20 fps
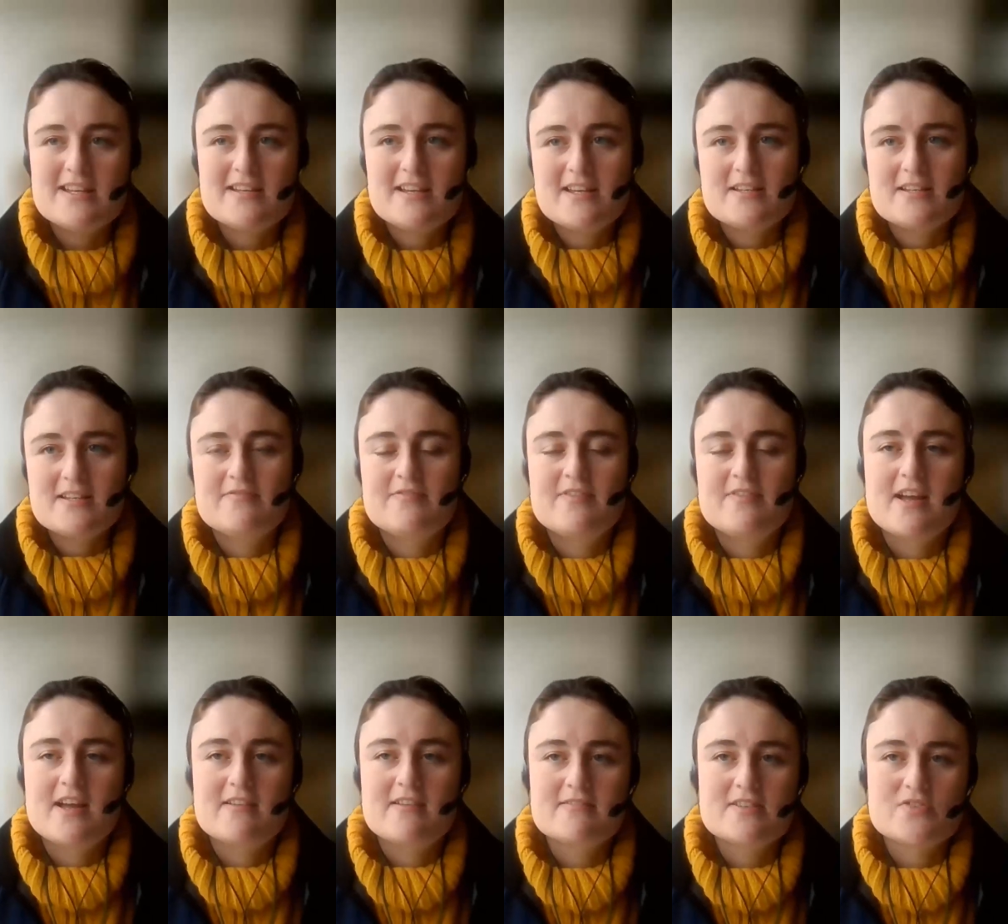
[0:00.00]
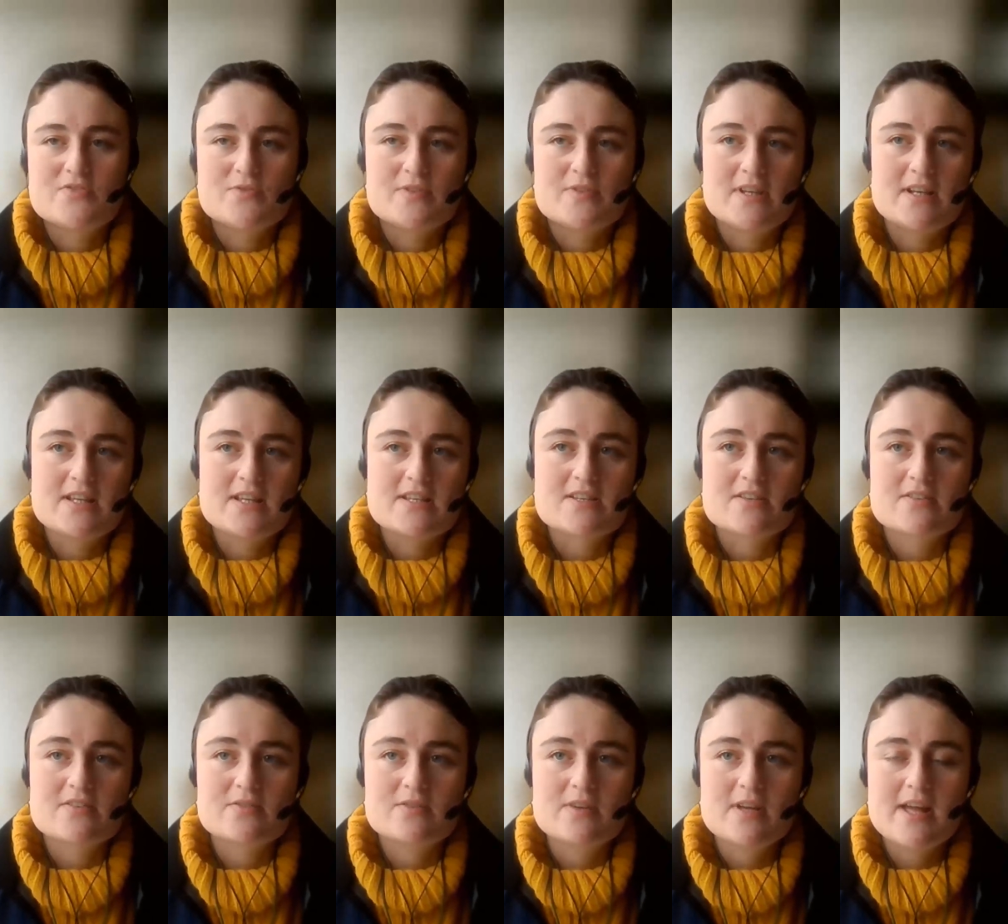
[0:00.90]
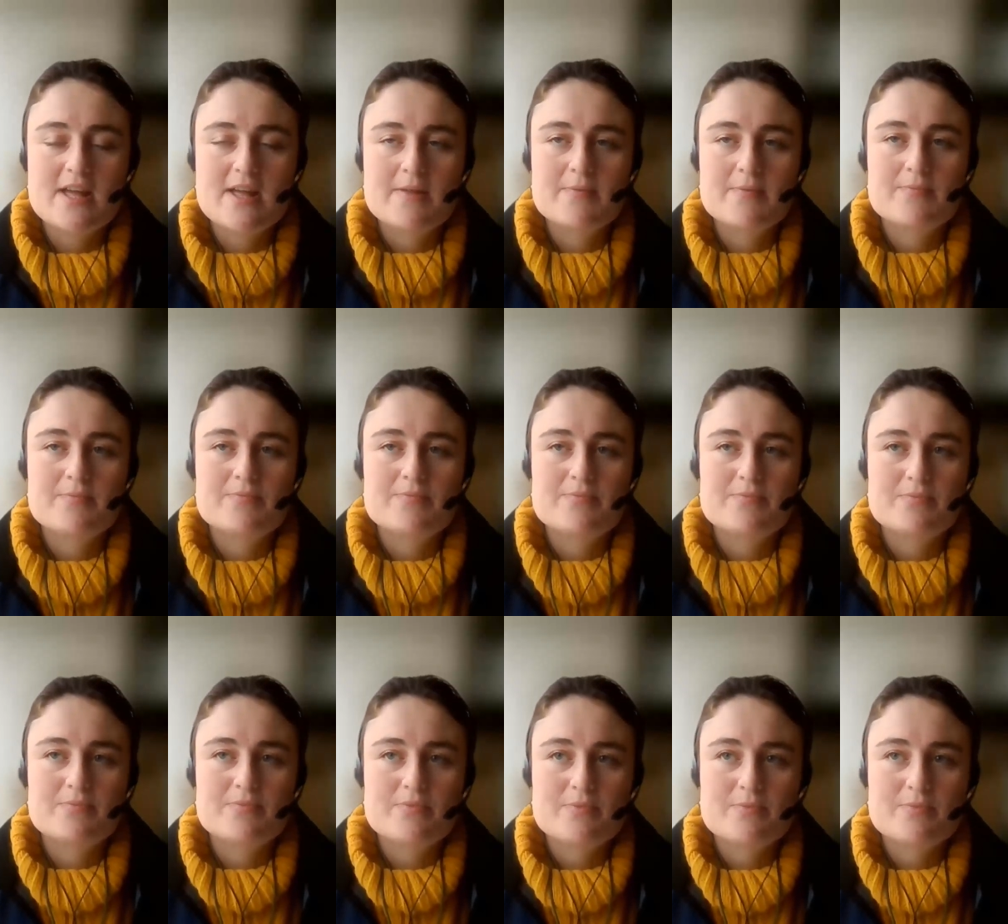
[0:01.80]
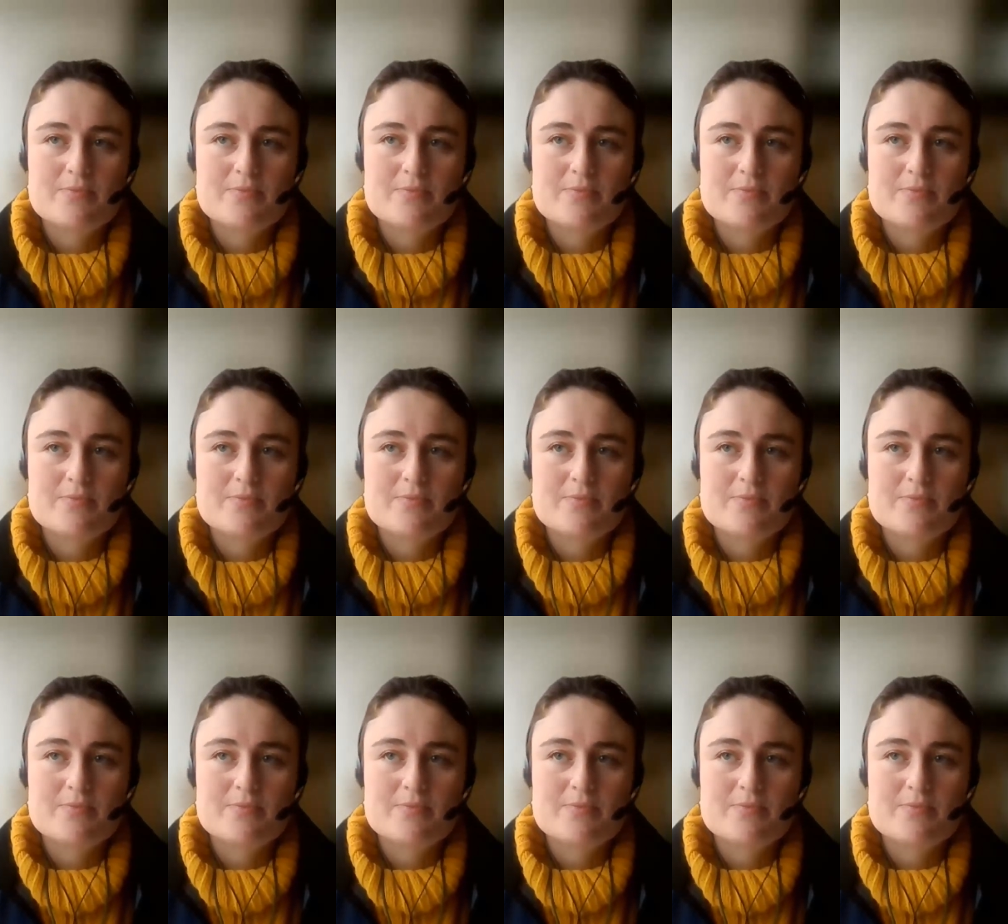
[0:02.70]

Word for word: it it varies really. So um,